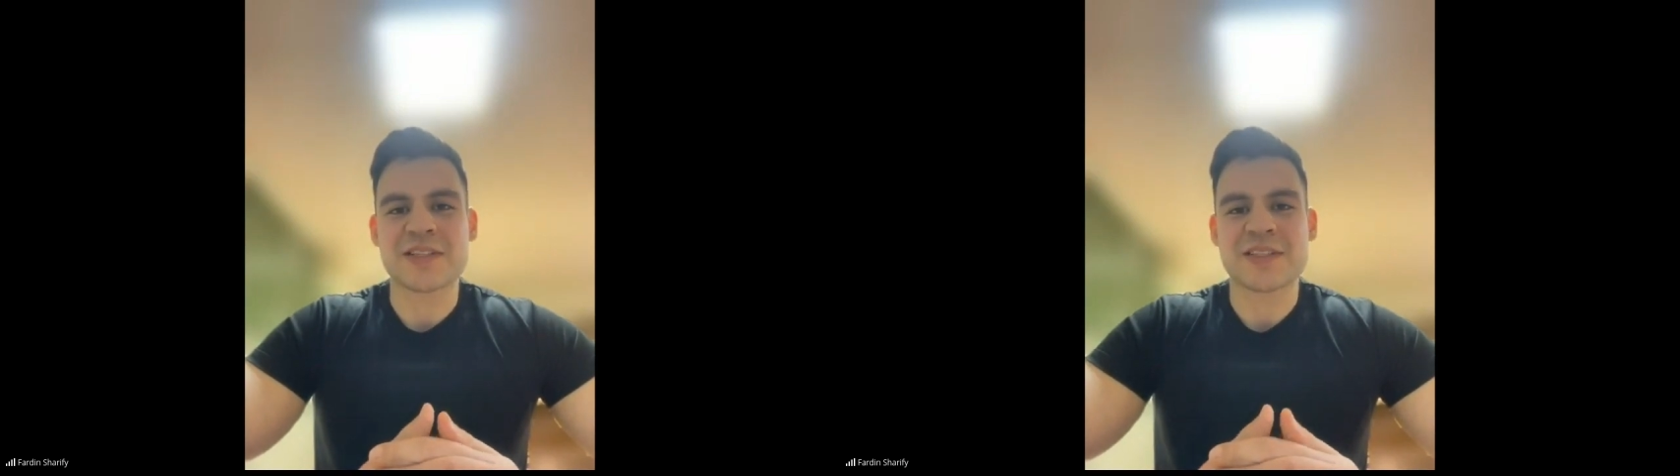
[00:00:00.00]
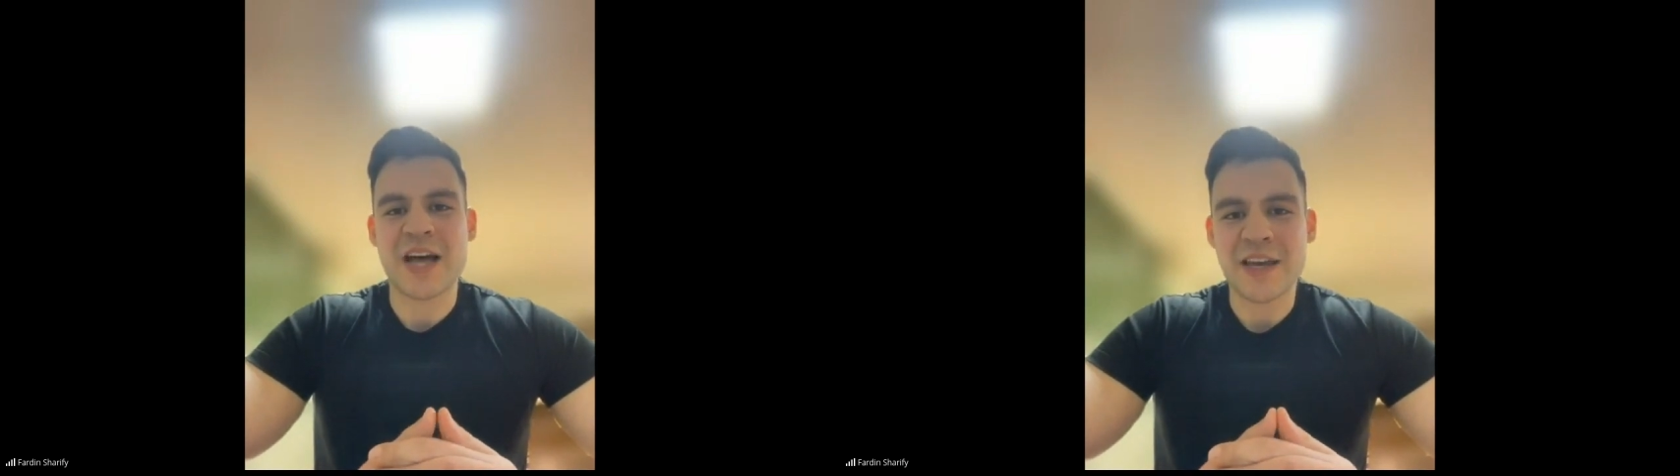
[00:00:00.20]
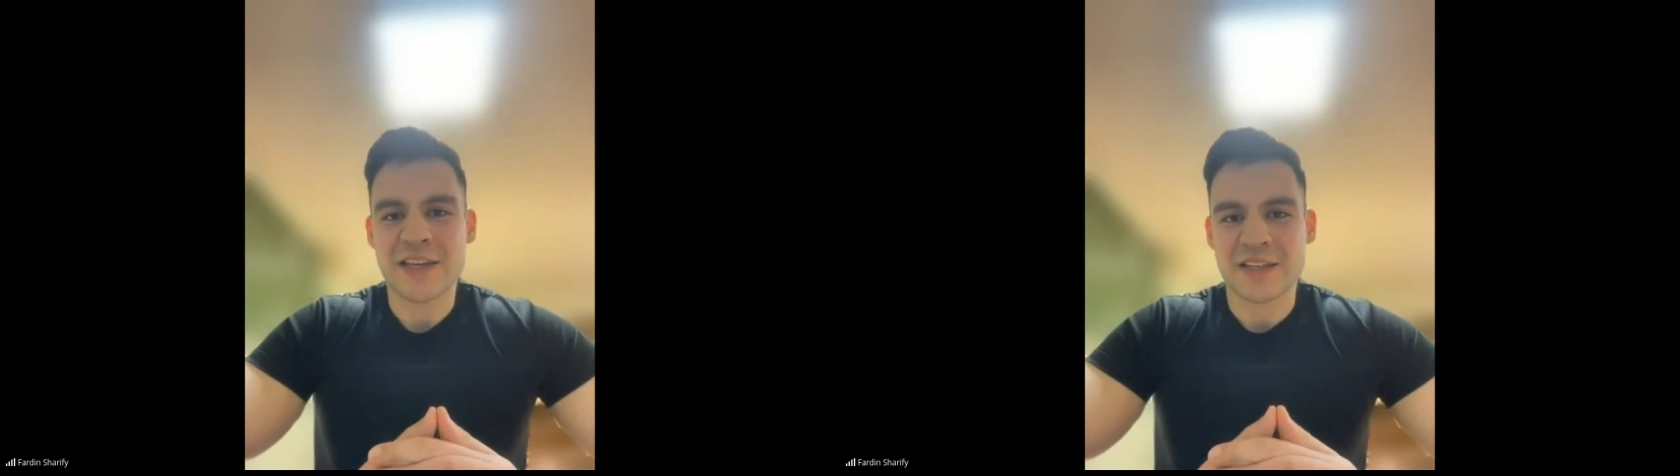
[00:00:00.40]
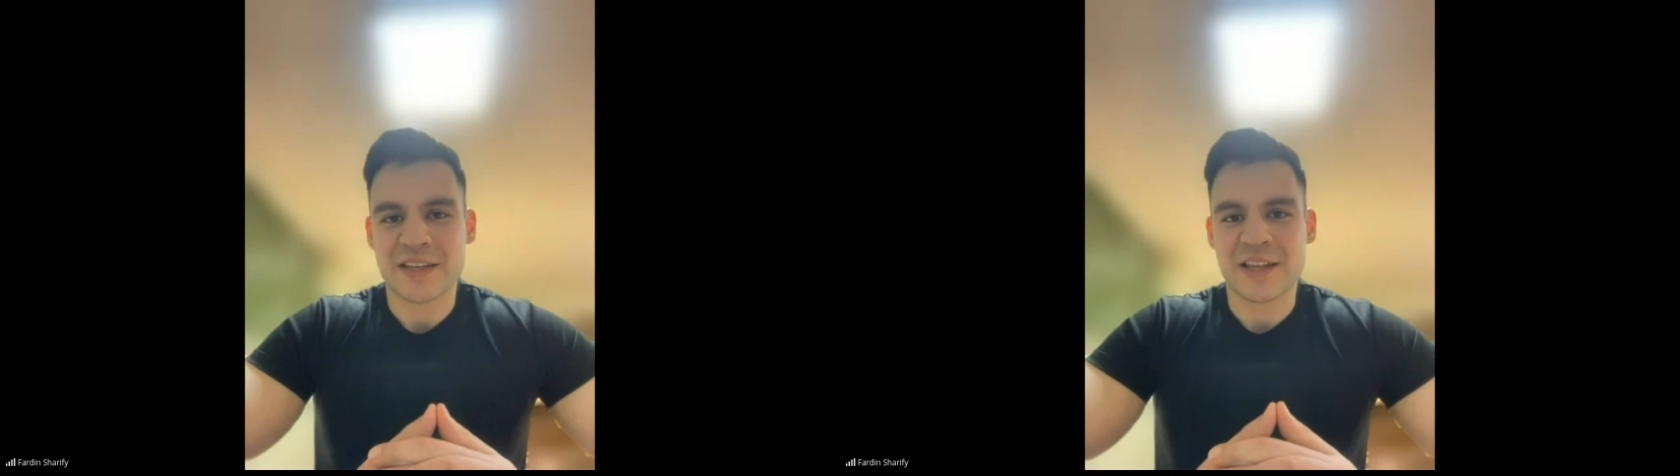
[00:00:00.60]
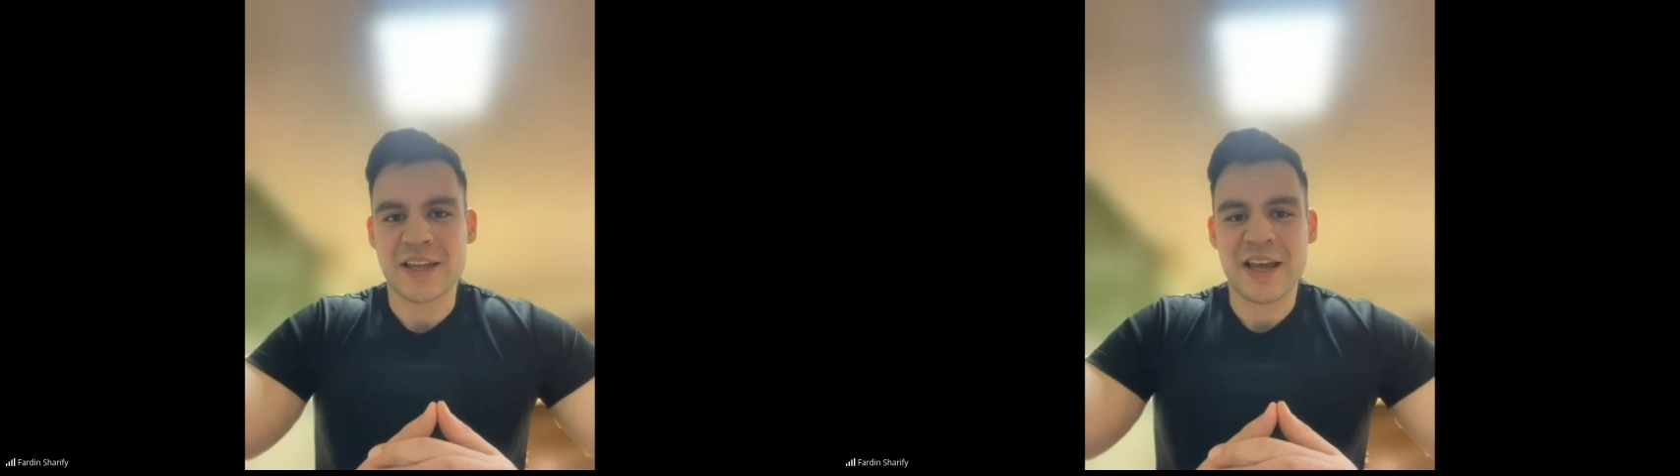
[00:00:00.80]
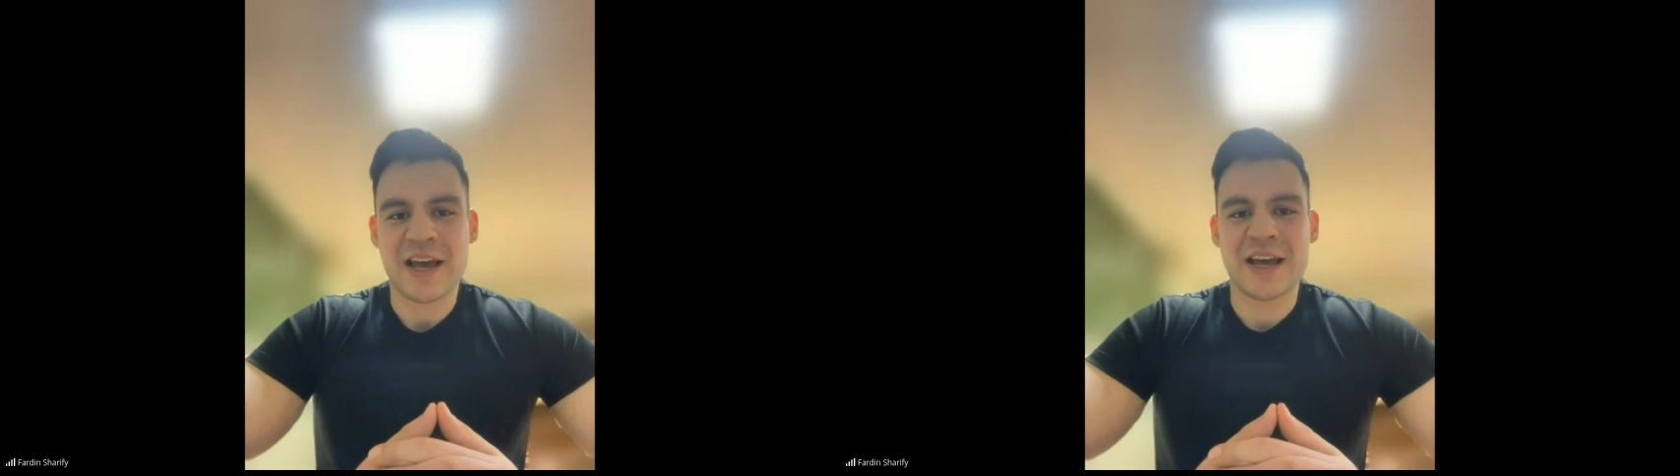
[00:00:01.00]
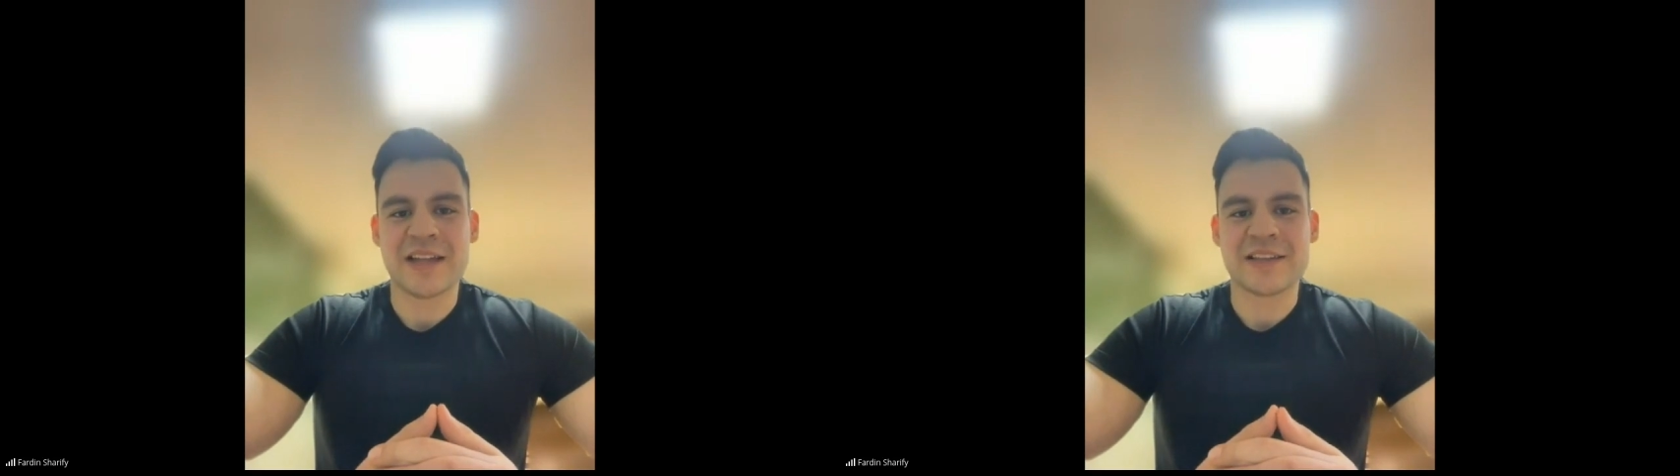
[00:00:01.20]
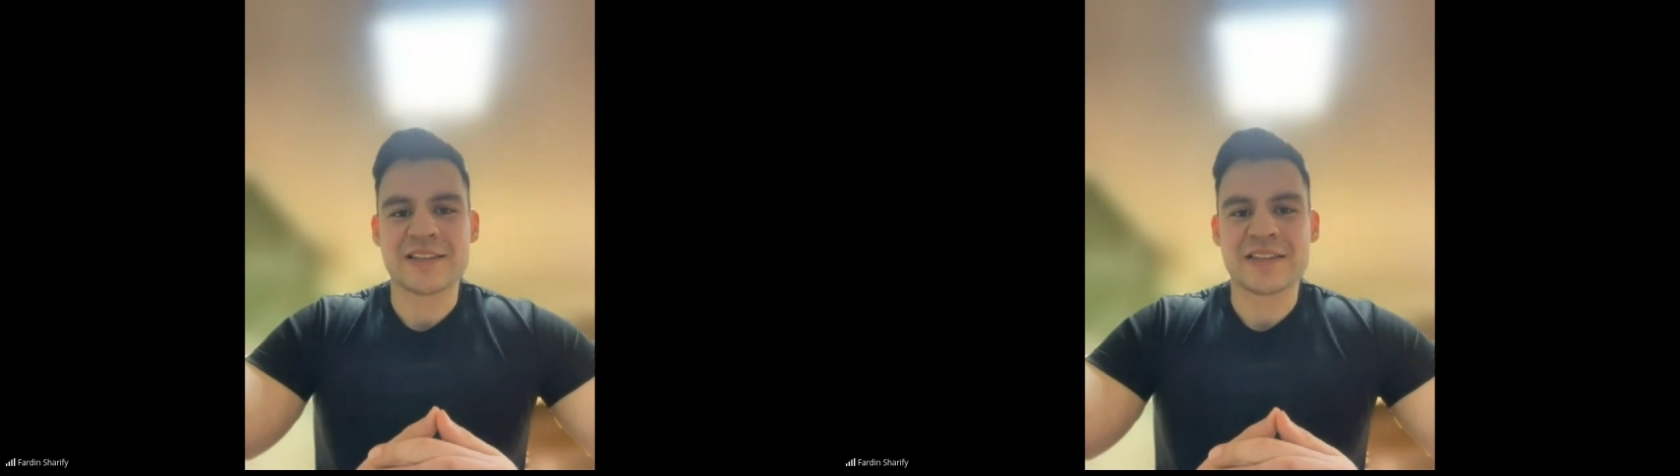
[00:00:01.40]
sign
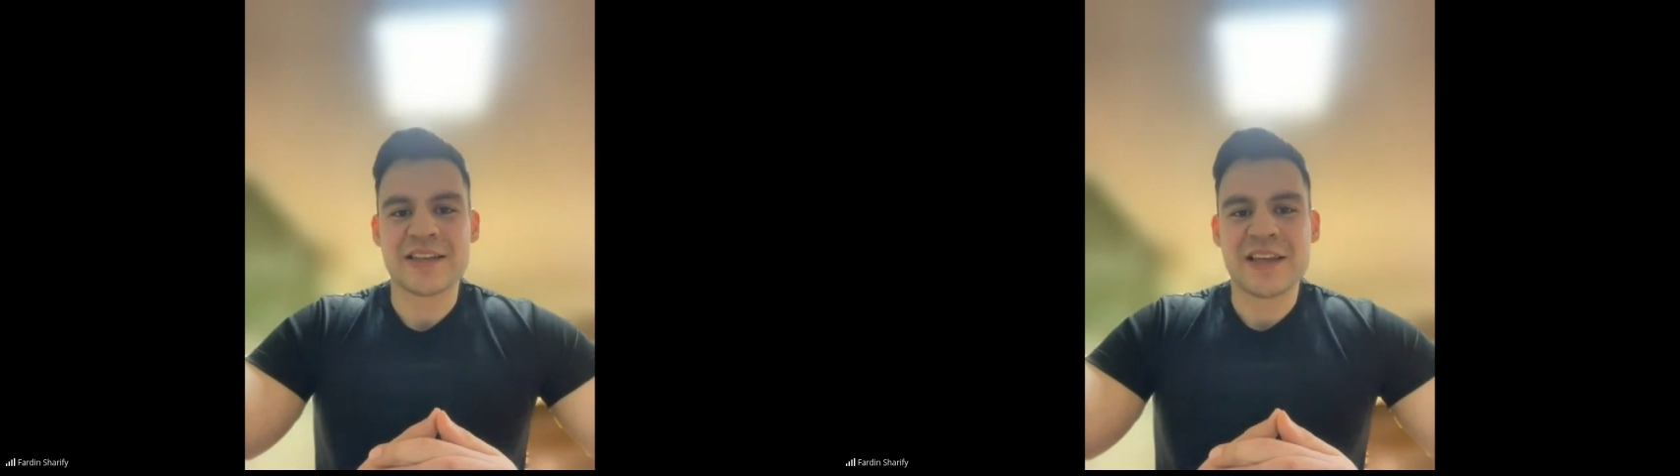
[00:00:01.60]
and